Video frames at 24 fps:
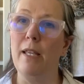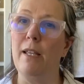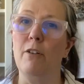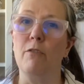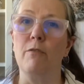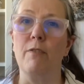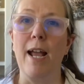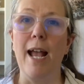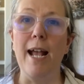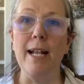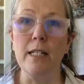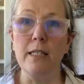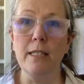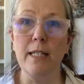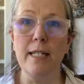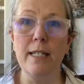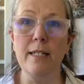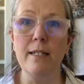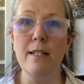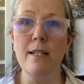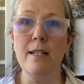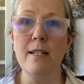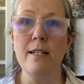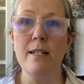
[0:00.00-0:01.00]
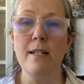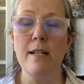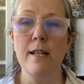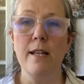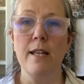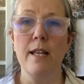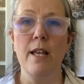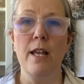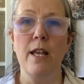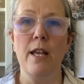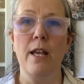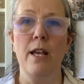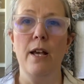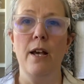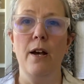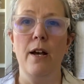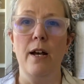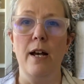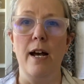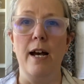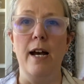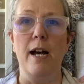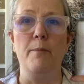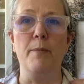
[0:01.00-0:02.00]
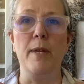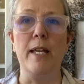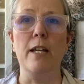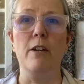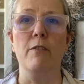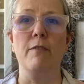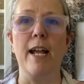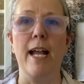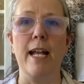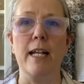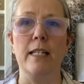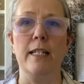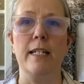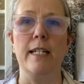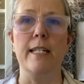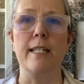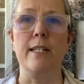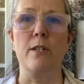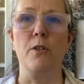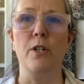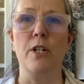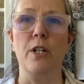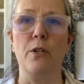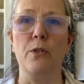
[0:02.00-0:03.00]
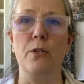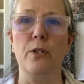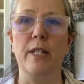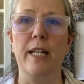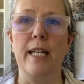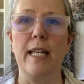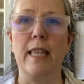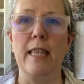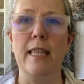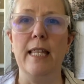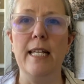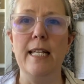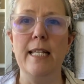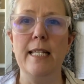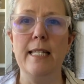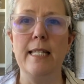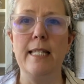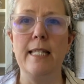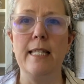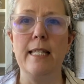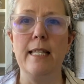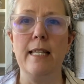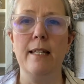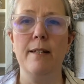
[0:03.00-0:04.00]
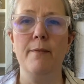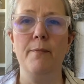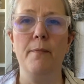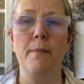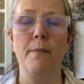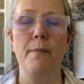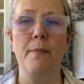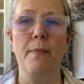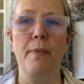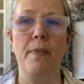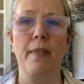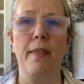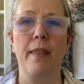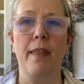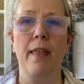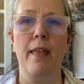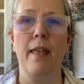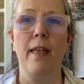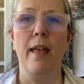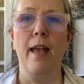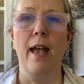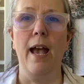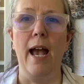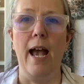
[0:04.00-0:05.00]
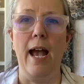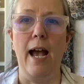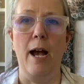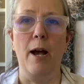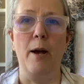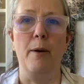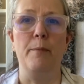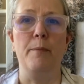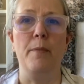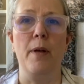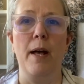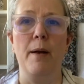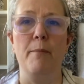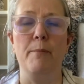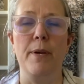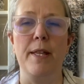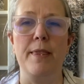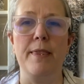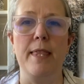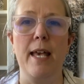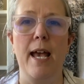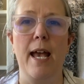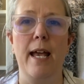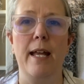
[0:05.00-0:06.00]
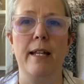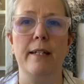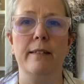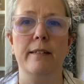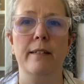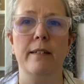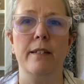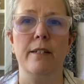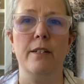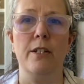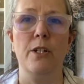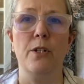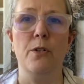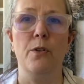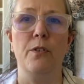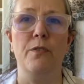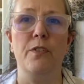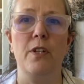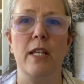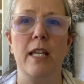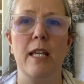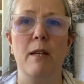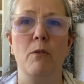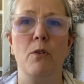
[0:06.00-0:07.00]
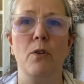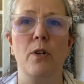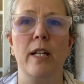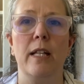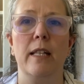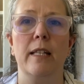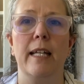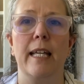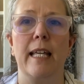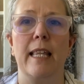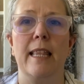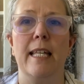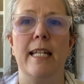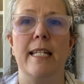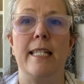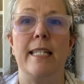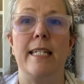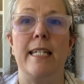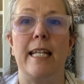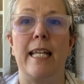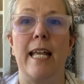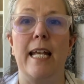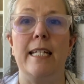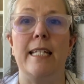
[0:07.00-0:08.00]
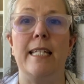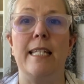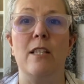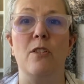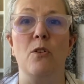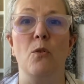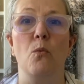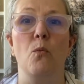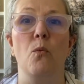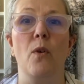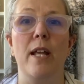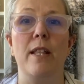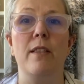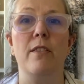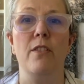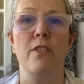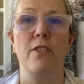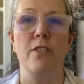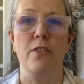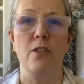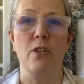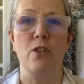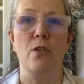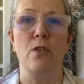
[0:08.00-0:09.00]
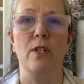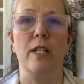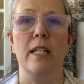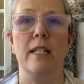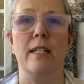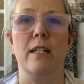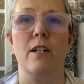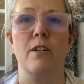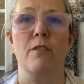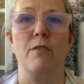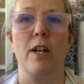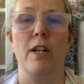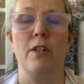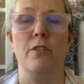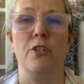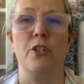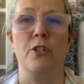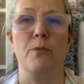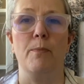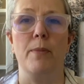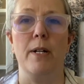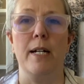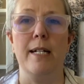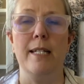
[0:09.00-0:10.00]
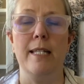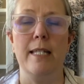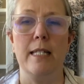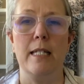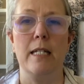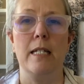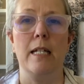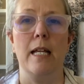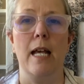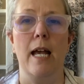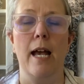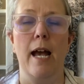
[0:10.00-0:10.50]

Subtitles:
raglan, it's going to go like this. But then, you know, if you keep going like this to get to the width you need around your bust,